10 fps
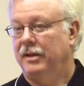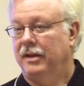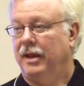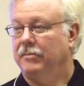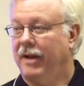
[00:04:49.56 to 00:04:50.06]

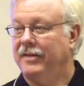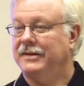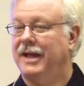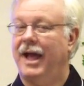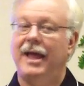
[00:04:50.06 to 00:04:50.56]
And by the
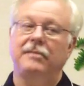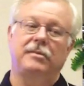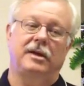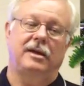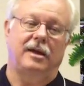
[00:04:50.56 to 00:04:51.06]

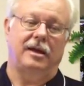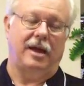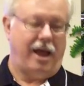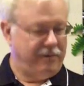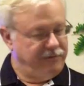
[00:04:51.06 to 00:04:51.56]
time
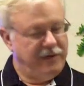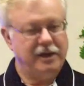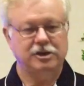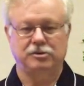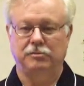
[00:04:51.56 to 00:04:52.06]
I
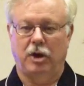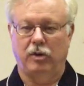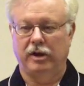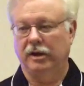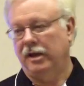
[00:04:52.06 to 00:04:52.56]
finished
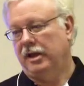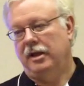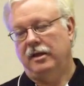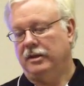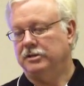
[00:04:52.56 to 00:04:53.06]
mowing,
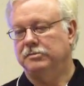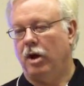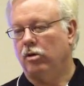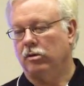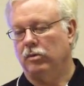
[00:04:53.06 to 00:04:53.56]
this
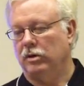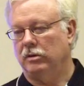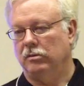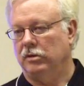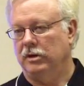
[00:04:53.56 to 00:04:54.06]
mower
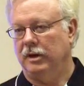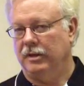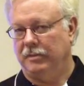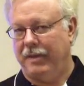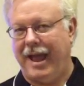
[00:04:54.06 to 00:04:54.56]
would
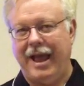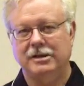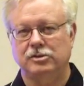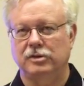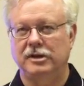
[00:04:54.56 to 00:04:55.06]
in the
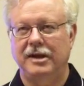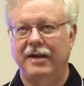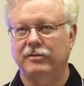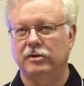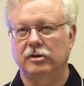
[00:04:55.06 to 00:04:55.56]
past would
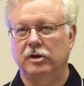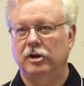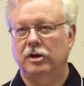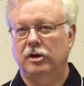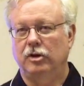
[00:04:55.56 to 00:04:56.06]
never
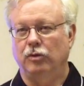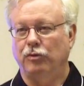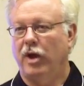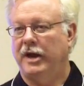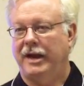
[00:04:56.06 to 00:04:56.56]

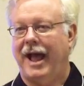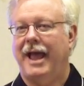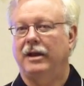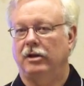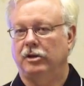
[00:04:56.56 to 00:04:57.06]
run at
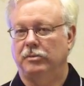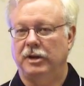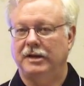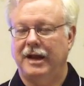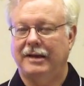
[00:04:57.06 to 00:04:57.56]
idle. You put
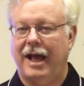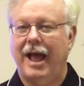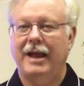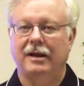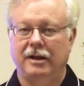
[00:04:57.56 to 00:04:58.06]
it down to
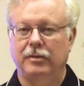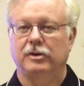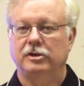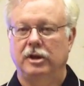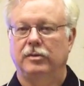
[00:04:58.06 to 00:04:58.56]
idle and it
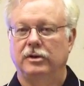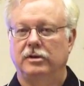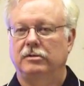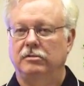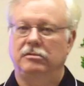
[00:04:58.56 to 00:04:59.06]
would
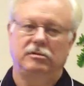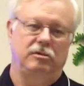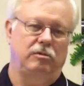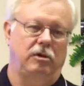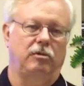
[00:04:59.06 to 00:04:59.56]

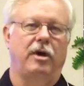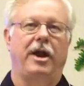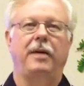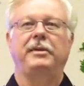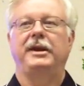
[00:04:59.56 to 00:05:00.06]

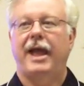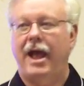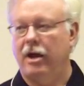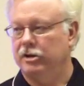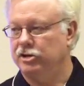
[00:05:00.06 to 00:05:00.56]
run up and
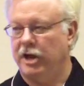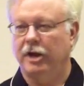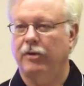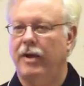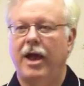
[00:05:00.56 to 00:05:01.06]
down and
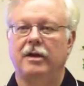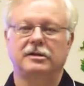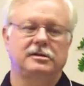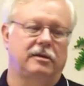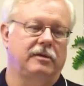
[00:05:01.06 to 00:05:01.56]
shake around
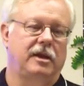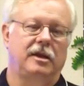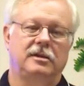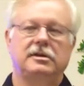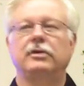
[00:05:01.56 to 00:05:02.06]
and stuff.
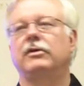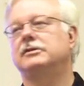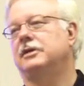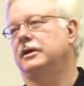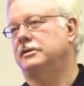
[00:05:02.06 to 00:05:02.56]
This thing
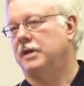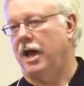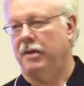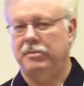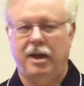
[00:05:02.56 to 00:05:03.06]
runs like a
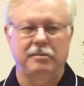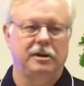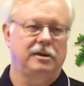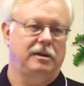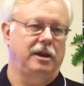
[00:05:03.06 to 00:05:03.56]
top. I
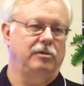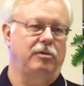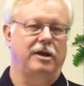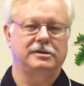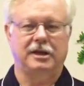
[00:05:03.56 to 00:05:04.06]
mean, it runs at